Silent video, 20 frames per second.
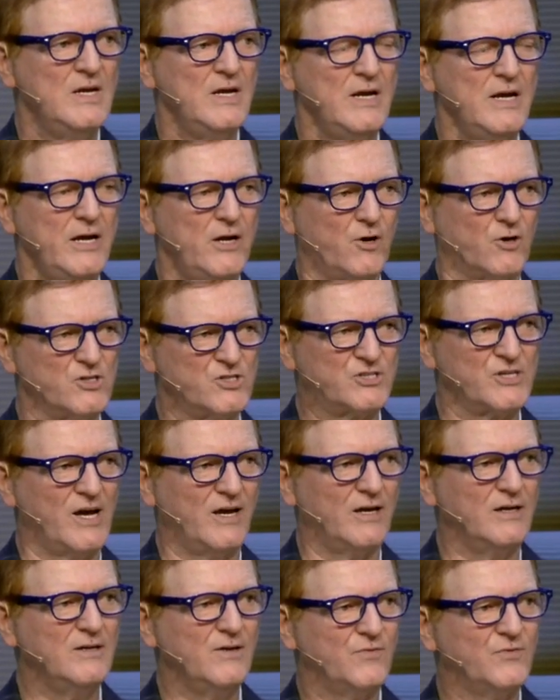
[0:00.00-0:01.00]
here's
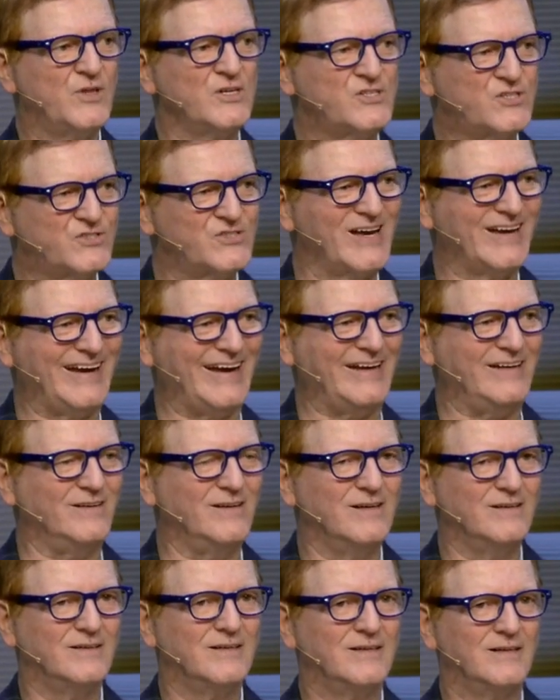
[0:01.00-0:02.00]
the, the scene
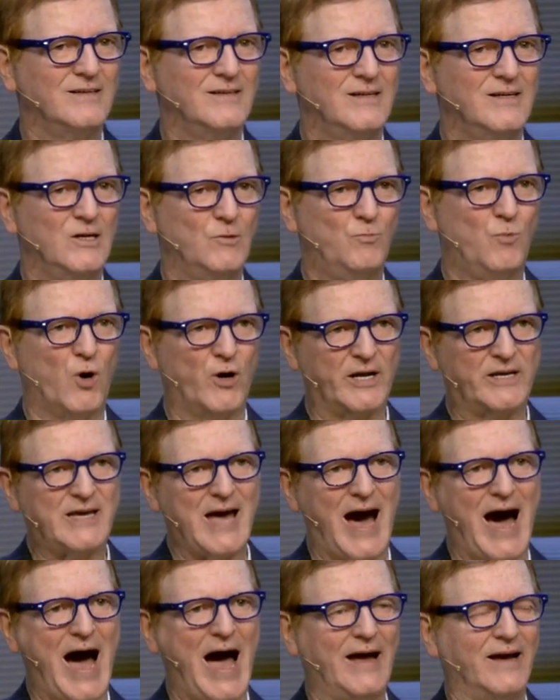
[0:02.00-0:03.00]

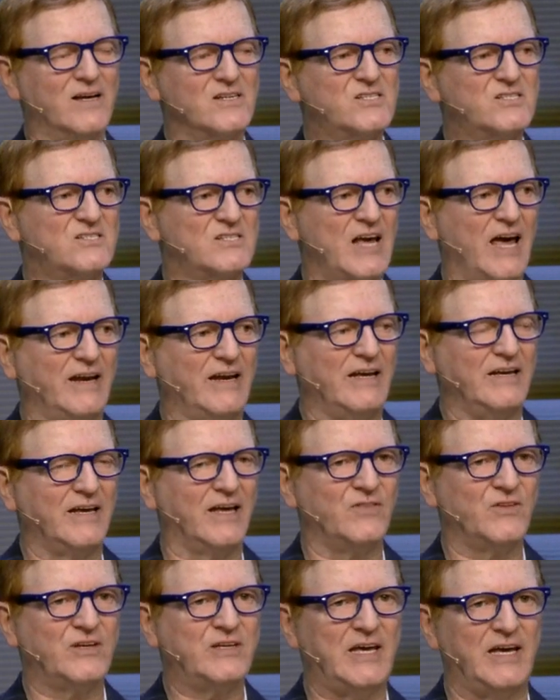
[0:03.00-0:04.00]
Mordecai is sitting in
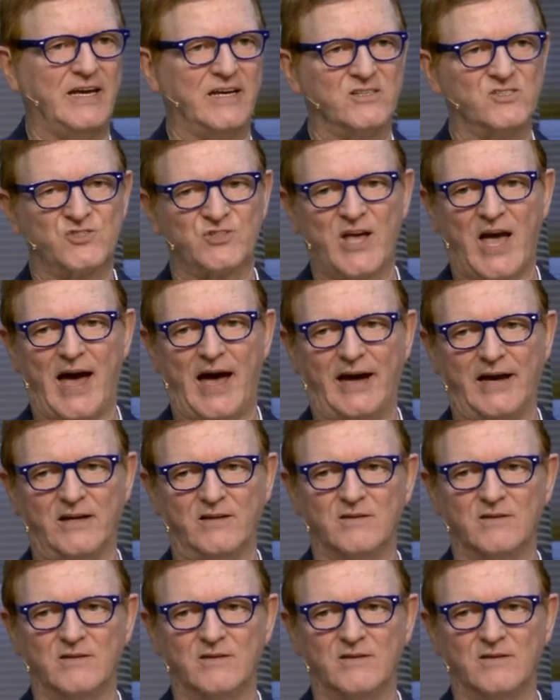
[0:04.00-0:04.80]
the king's gate.